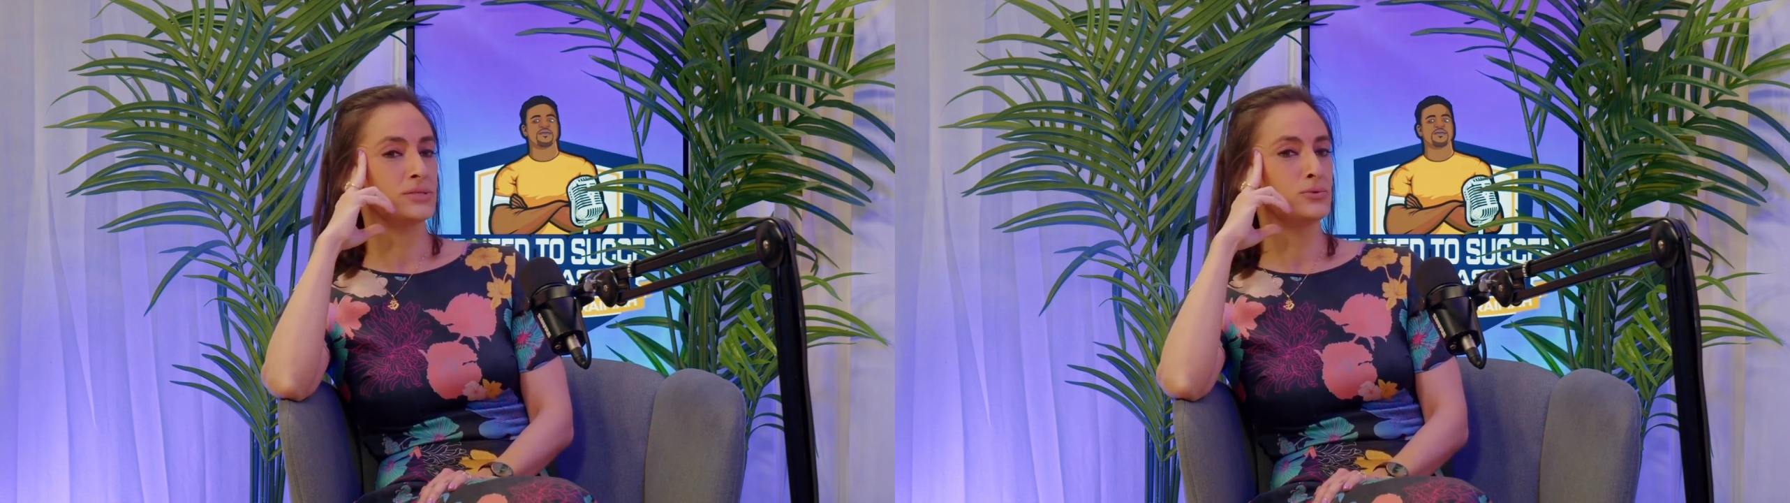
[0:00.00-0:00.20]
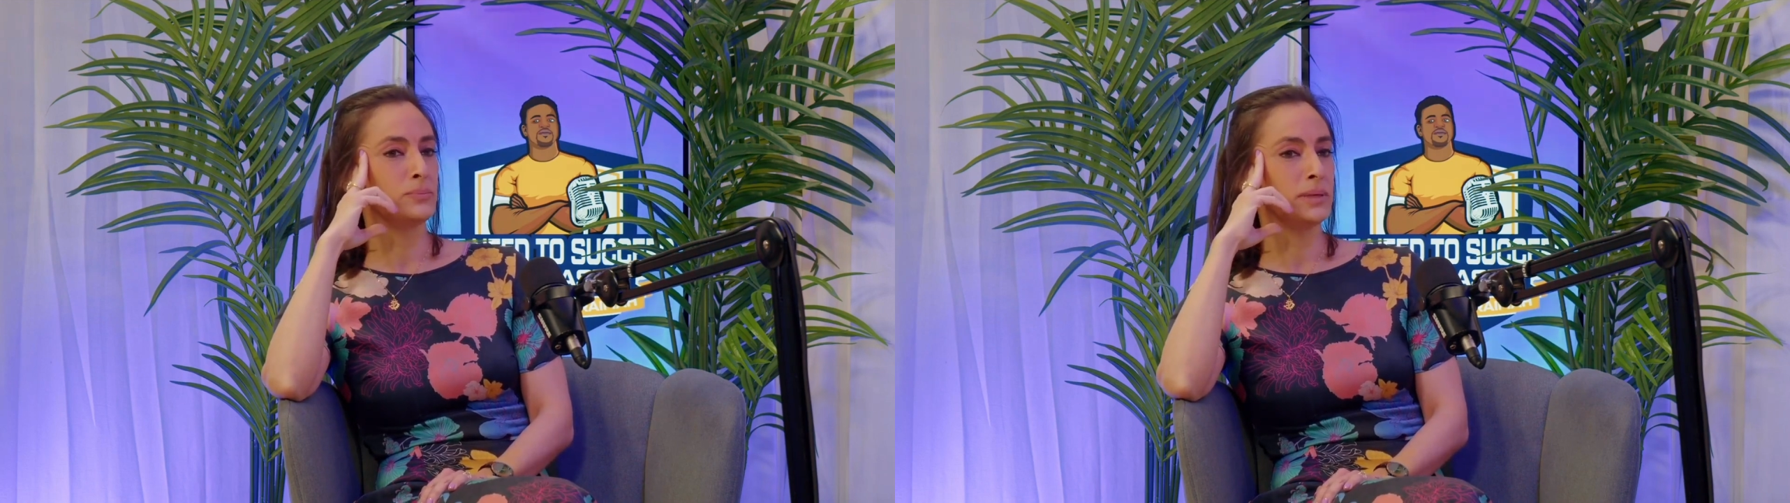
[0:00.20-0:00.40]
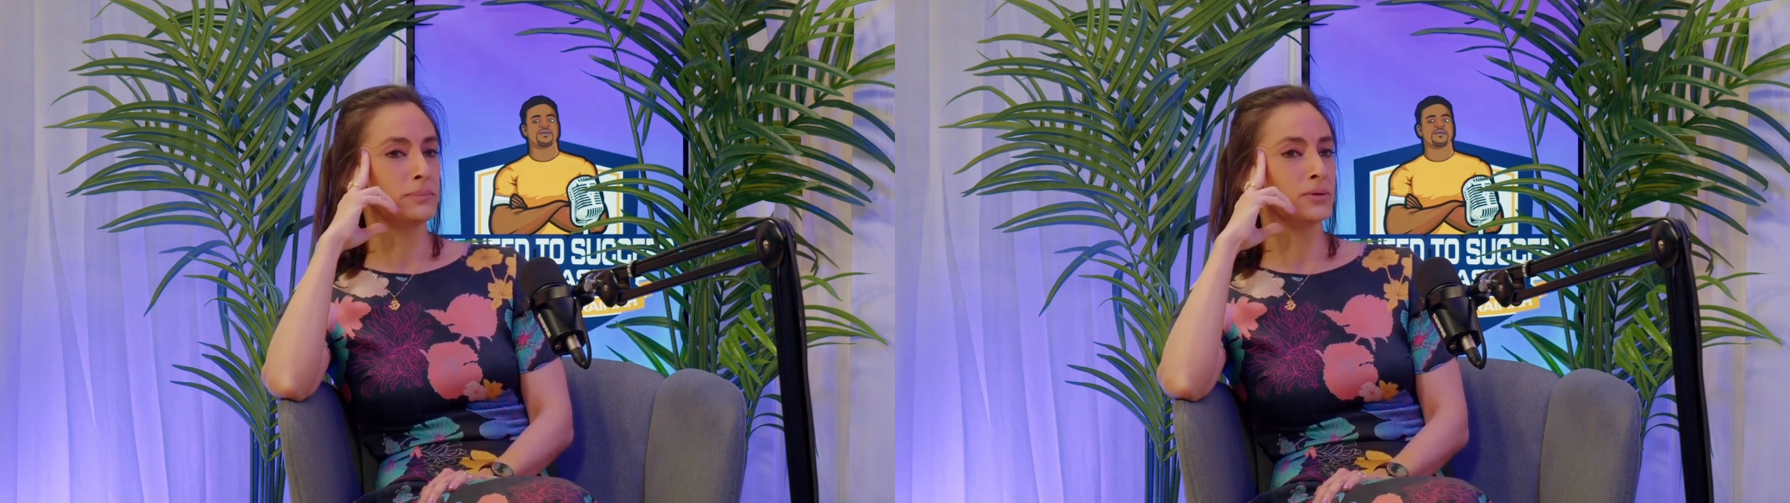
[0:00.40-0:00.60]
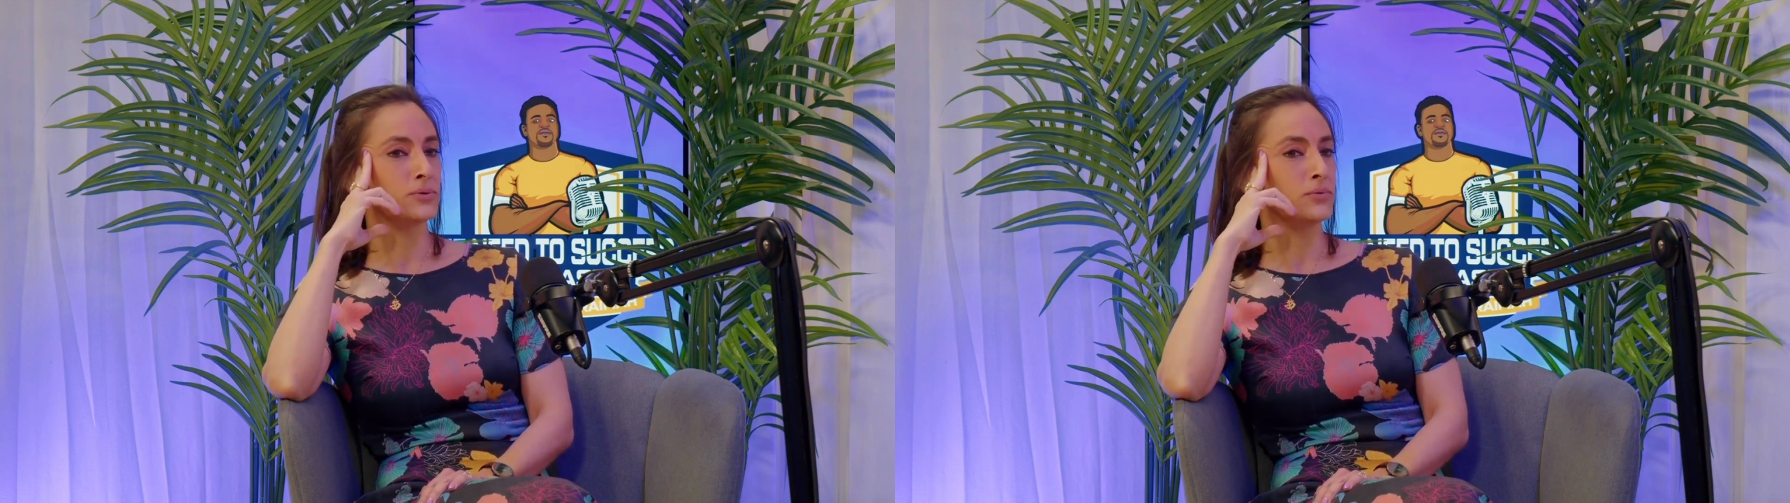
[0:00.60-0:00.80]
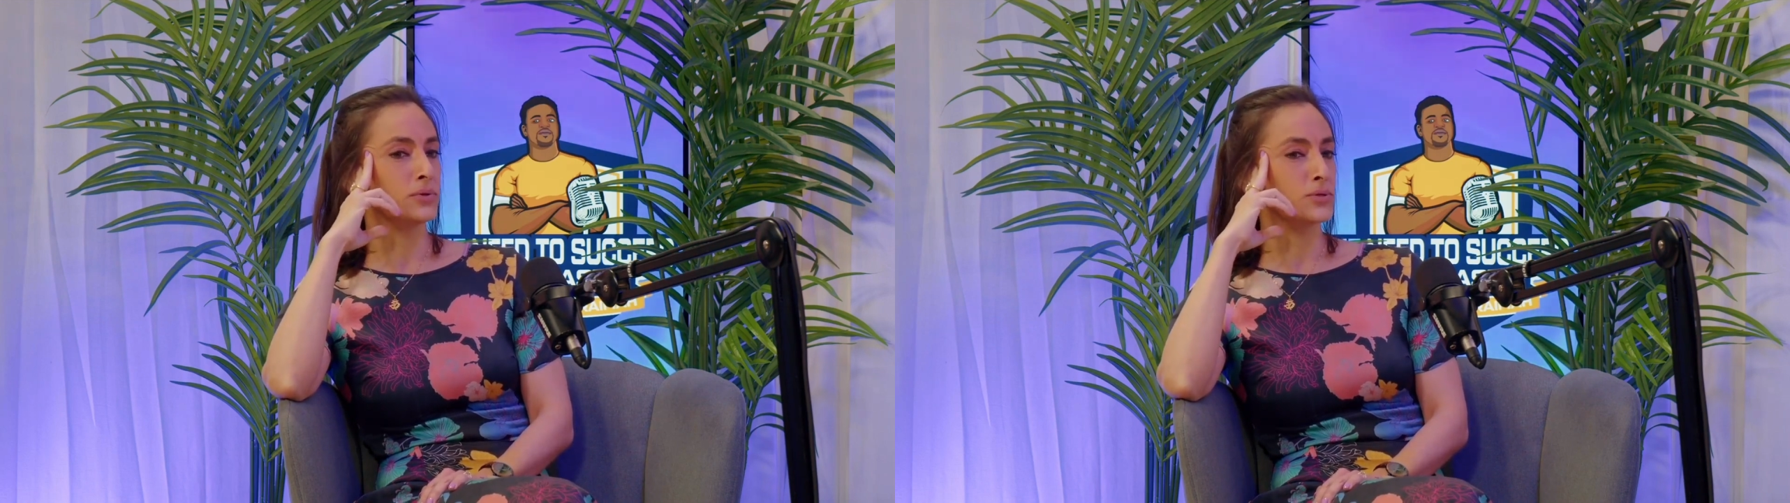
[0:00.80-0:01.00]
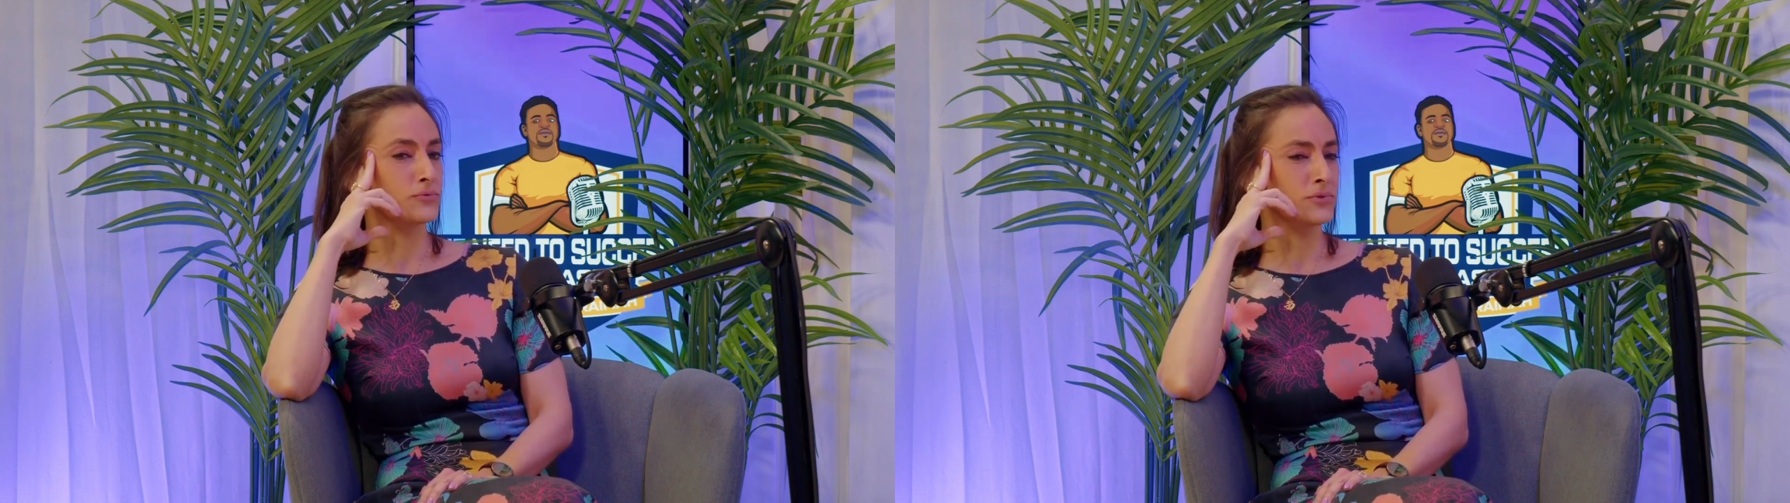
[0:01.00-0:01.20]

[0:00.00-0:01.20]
Two people go through